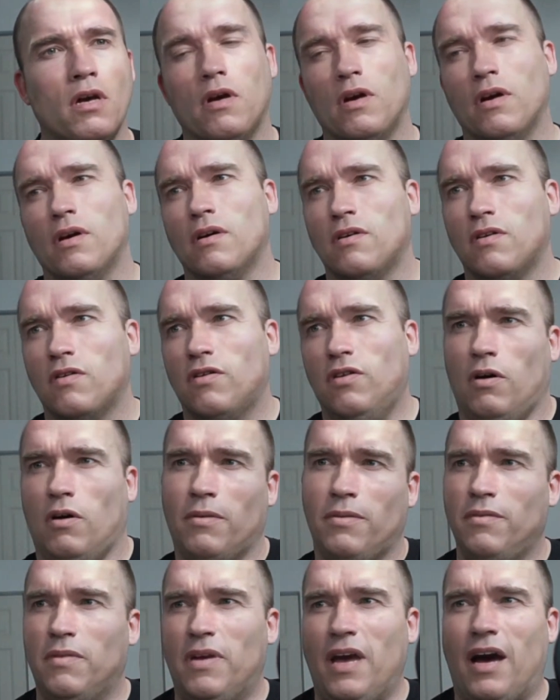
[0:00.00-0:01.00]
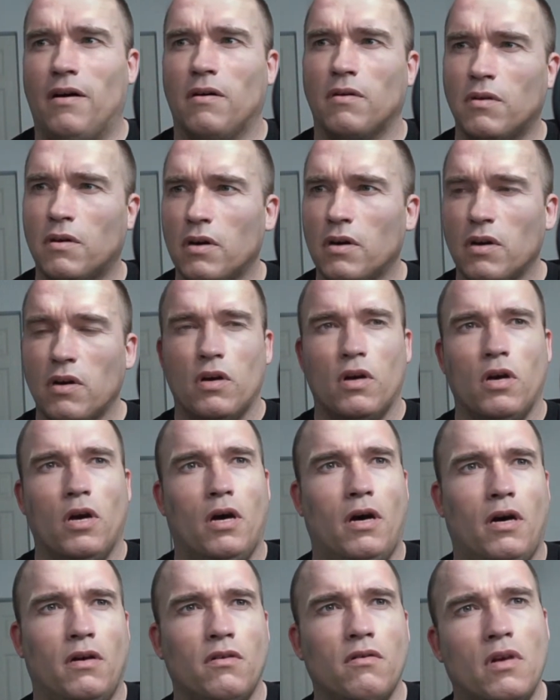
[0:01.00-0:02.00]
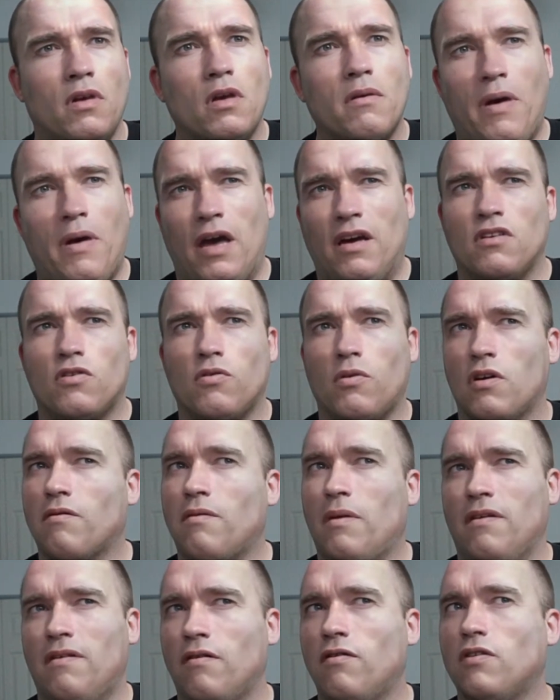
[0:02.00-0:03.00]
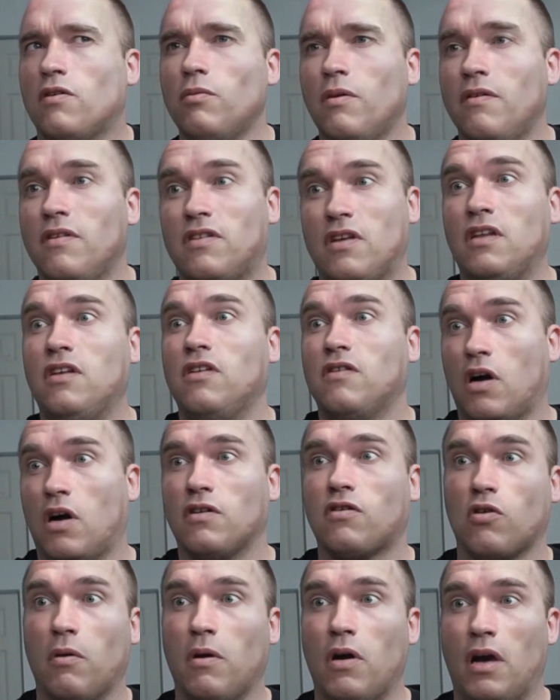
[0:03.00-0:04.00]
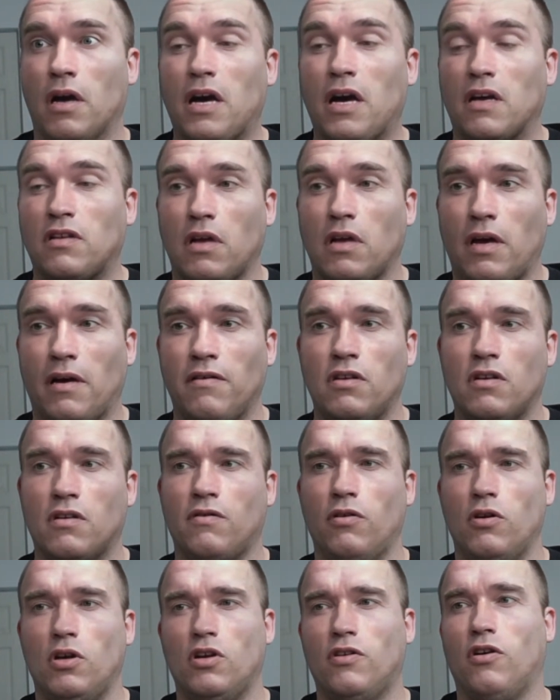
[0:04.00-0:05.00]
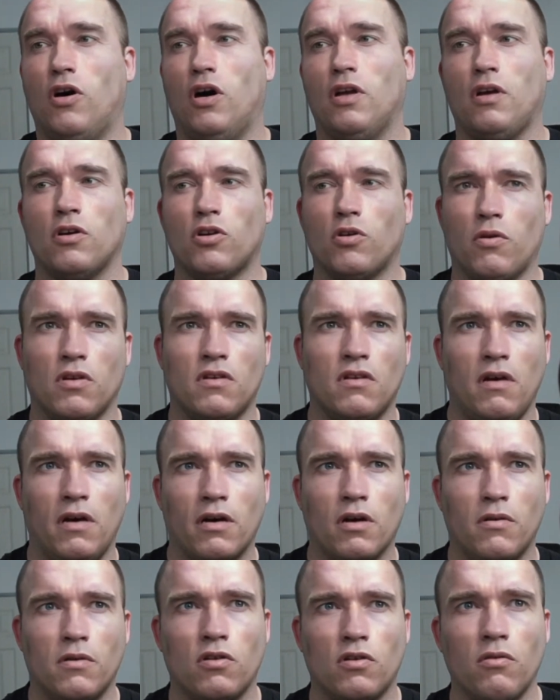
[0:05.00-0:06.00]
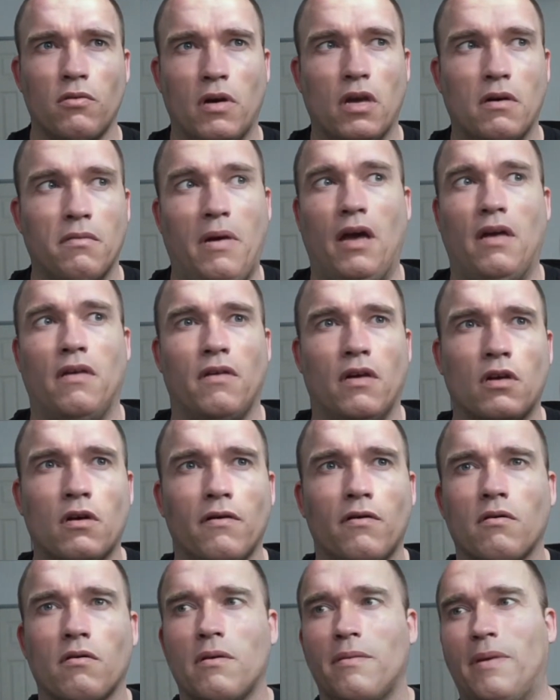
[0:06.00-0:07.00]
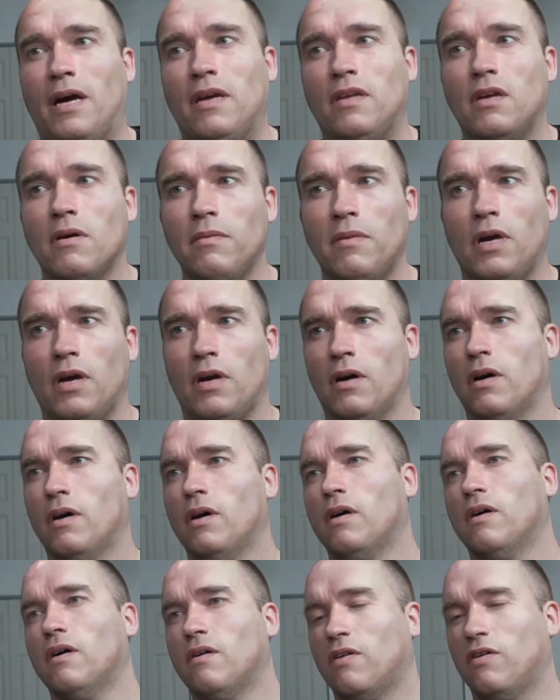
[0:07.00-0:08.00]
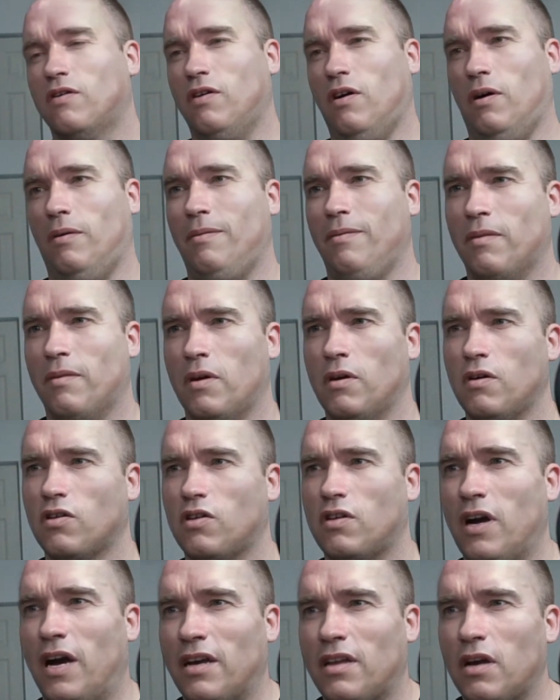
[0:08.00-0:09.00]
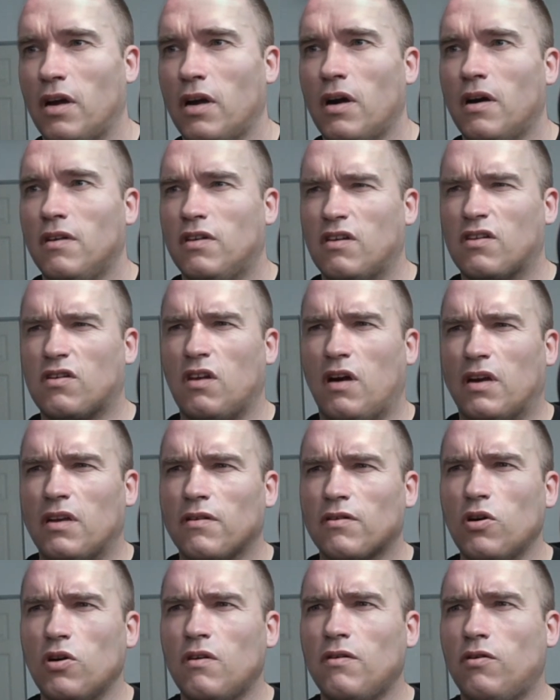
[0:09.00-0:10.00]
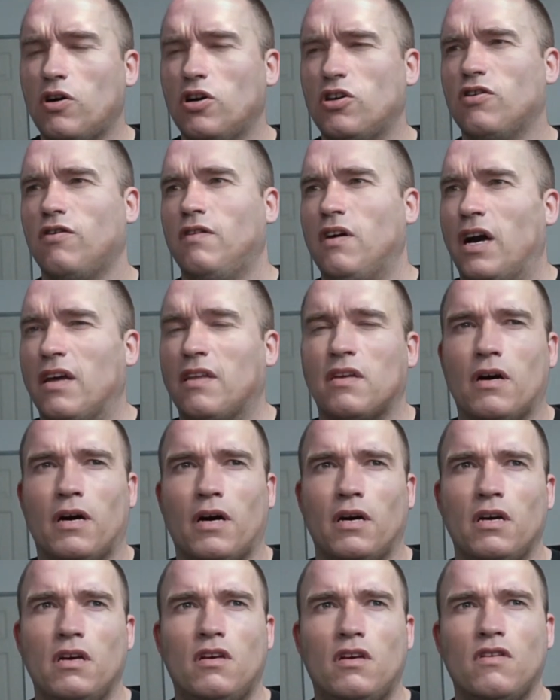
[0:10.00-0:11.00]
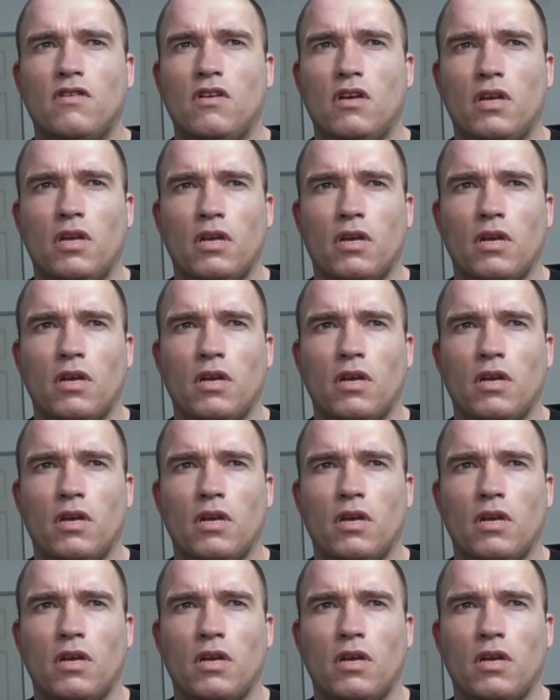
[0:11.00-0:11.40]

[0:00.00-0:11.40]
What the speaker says: So, yeah. The Running Man is one of my favorite movies. That is also where I got a lot of this footage for Arnold Schwarzenegger, was The Running Man. Thank you for reminding me. So, I use that. There's a lot of good footage of that. It is in